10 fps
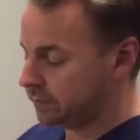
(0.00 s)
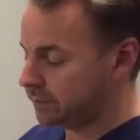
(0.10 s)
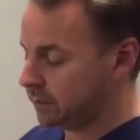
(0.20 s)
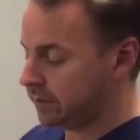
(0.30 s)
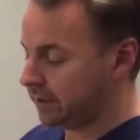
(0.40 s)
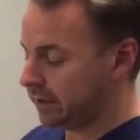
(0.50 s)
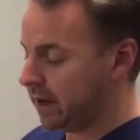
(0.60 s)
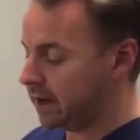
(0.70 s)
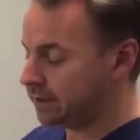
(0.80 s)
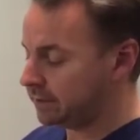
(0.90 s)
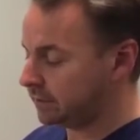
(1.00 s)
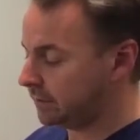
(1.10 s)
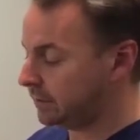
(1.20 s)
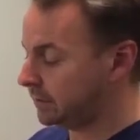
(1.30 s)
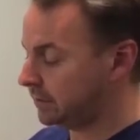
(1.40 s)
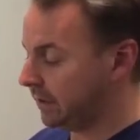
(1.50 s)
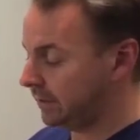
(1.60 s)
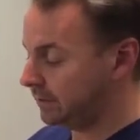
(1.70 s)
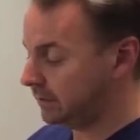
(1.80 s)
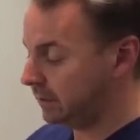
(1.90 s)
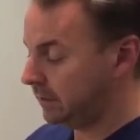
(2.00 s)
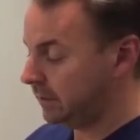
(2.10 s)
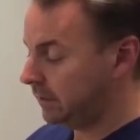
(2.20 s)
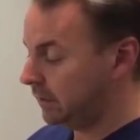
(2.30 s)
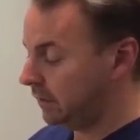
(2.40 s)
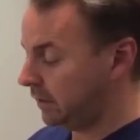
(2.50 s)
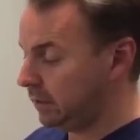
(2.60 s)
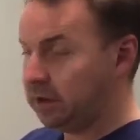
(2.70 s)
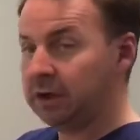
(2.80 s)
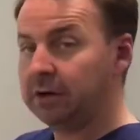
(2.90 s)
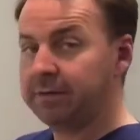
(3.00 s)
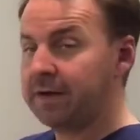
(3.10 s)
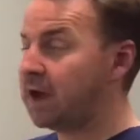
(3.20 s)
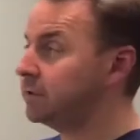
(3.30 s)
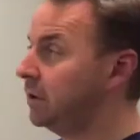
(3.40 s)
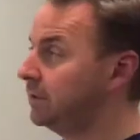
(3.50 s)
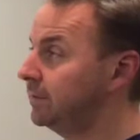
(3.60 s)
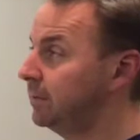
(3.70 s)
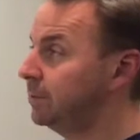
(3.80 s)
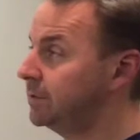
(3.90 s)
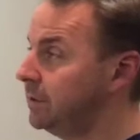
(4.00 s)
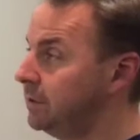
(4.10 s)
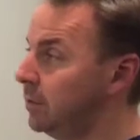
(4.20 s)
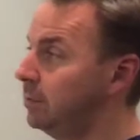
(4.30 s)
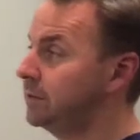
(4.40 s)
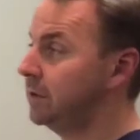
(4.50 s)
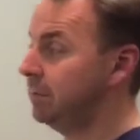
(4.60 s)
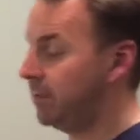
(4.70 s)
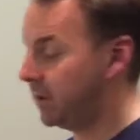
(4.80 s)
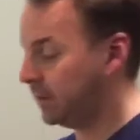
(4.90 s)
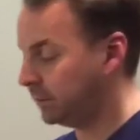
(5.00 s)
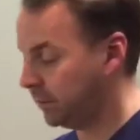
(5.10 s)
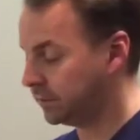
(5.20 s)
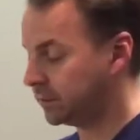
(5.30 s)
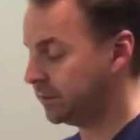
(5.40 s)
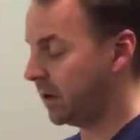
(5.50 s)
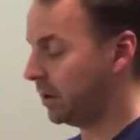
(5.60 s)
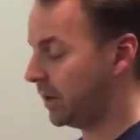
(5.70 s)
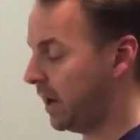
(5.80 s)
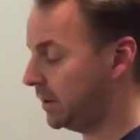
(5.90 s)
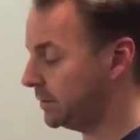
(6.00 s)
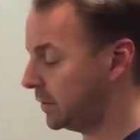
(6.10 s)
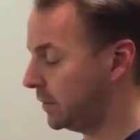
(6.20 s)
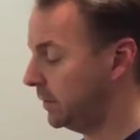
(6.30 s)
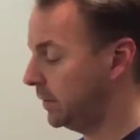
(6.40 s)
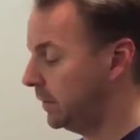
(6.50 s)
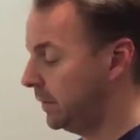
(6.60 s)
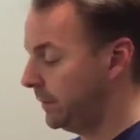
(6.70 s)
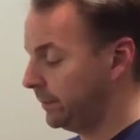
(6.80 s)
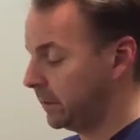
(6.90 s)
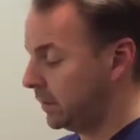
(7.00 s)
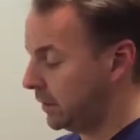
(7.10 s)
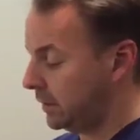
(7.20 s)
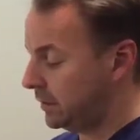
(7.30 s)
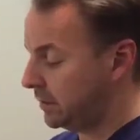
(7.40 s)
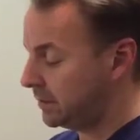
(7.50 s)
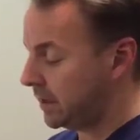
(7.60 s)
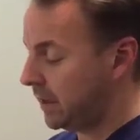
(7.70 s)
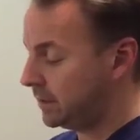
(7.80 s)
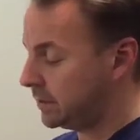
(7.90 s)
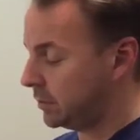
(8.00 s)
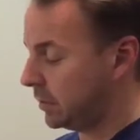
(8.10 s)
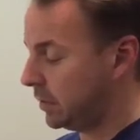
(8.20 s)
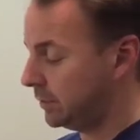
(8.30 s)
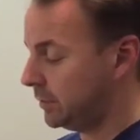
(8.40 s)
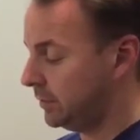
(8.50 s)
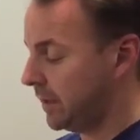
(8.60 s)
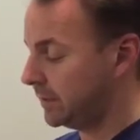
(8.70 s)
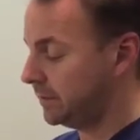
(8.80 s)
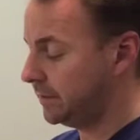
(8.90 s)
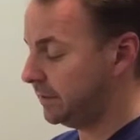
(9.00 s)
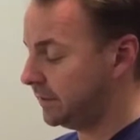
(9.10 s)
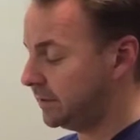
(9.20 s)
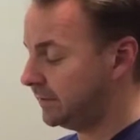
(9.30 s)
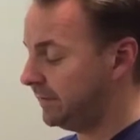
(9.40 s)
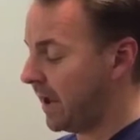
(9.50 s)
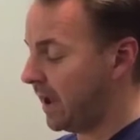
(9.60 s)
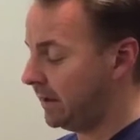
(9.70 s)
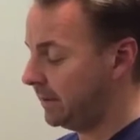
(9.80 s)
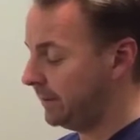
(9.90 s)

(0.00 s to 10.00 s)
stored in a canister such as this. In a fat transfer procedure or Brazilian butt lift, we use a sterile canister. This canister will hold 2,000 cc's of fat.